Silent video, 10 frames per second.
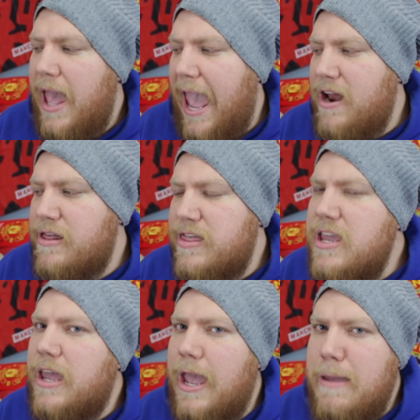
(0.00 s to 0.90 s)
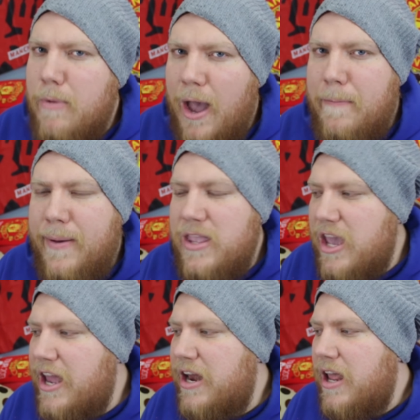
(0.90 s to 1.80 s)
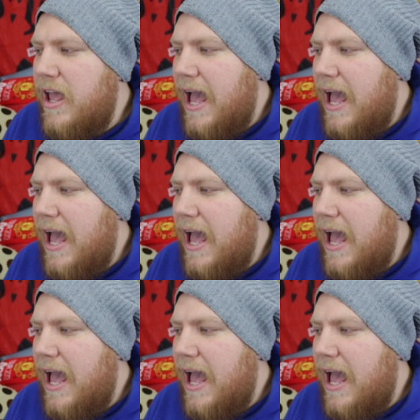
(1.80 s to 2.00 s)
And I think, in my opinion,